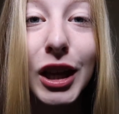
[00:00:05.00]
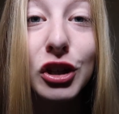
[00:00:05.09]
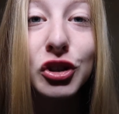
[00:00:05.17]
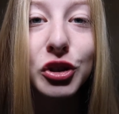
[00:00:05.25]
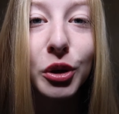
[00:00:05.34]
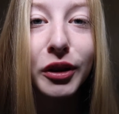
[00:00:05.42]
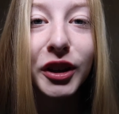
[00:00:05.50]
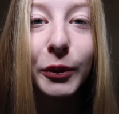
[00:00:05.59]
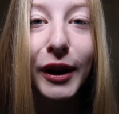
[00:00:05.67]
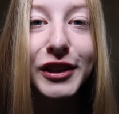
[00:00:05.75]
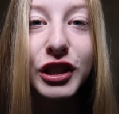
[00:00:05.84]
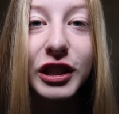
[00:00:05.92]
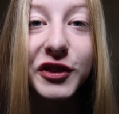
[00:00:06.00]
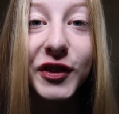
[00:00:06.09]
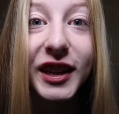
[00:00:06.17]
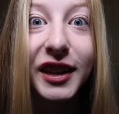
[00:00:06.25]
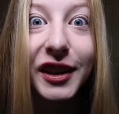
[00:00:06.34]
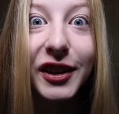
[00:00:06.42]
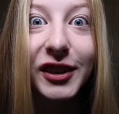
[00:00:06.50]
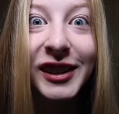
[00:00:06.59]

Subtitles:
You should totally watch this video.